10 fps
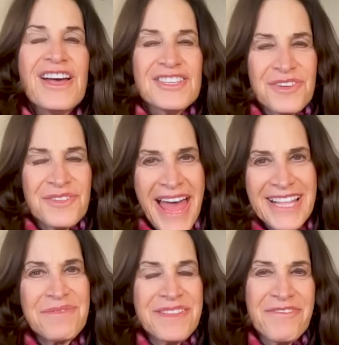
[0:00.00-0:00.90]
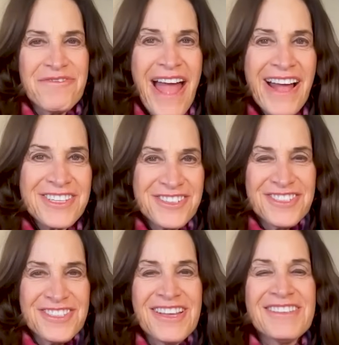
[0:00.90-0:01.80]
so that's where the
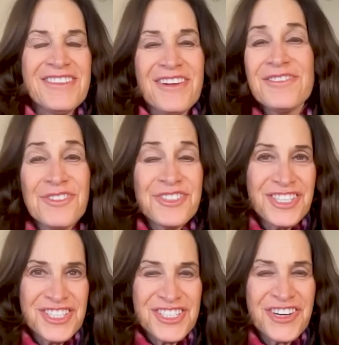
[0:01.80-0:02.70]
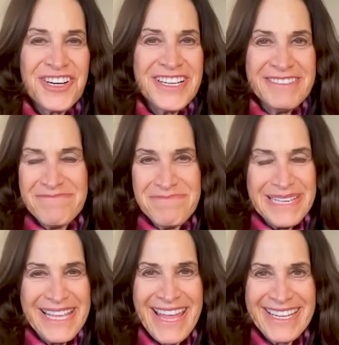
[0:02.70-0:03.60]
fractures you know, usually start and,
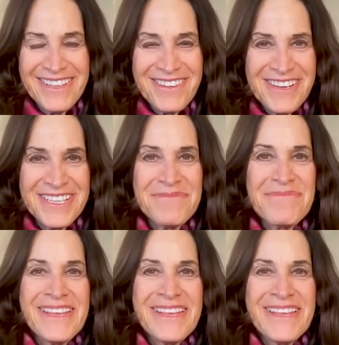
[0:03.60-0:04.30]
be, and increase.